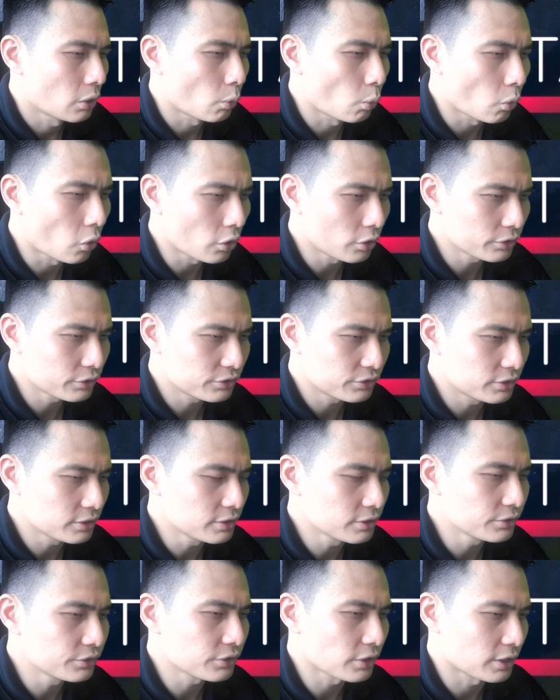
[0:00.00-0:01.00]
worn
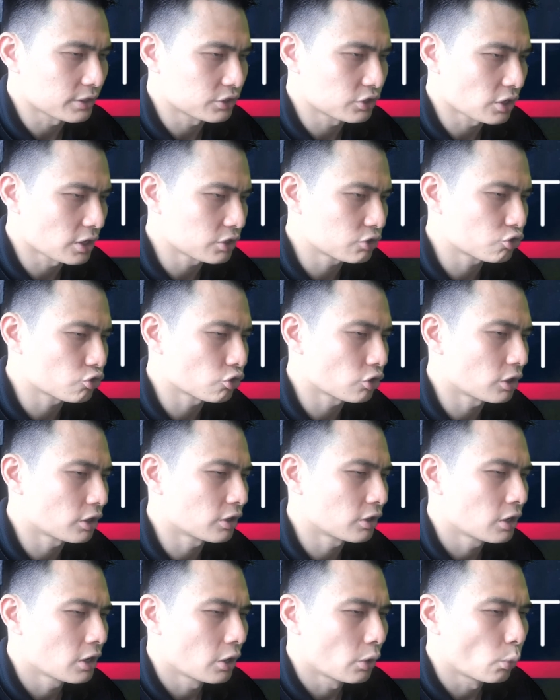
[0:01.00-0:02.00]
seals,
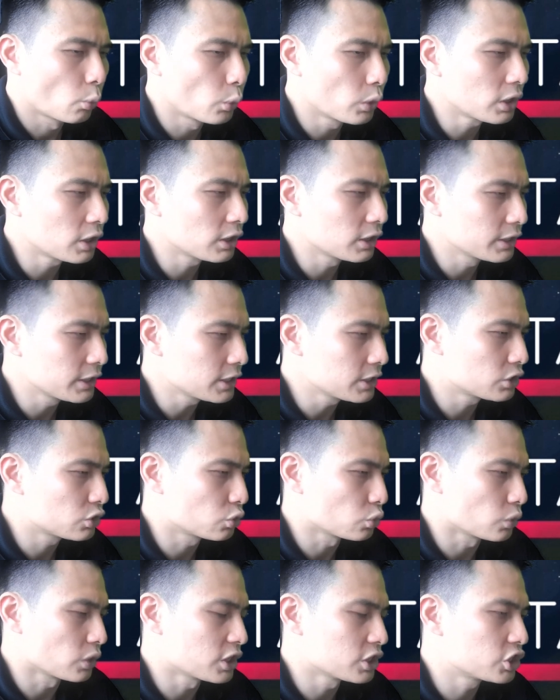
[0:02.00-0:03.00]
etc. will lead
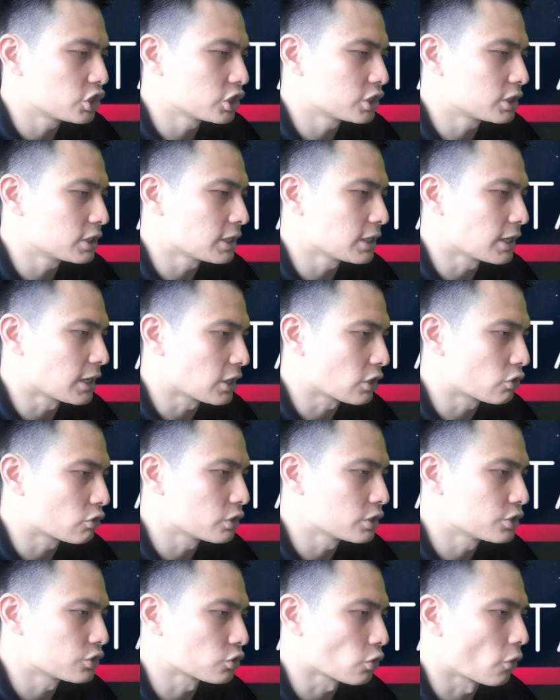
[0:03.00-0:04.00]
to EGT
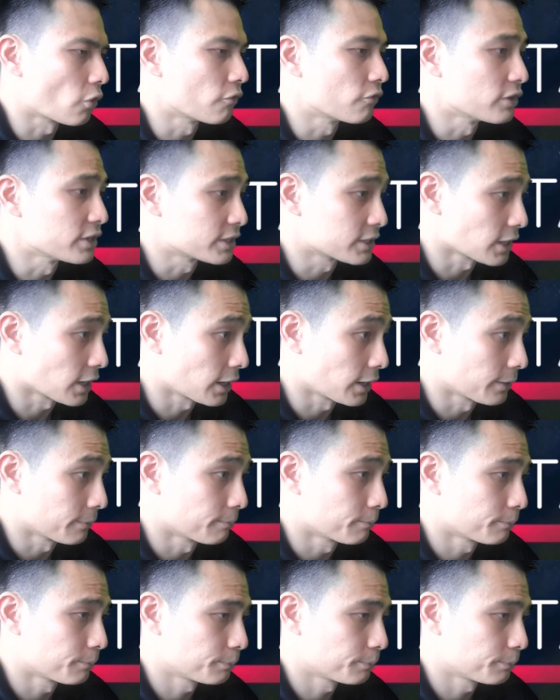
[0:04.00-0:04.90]
increase over time.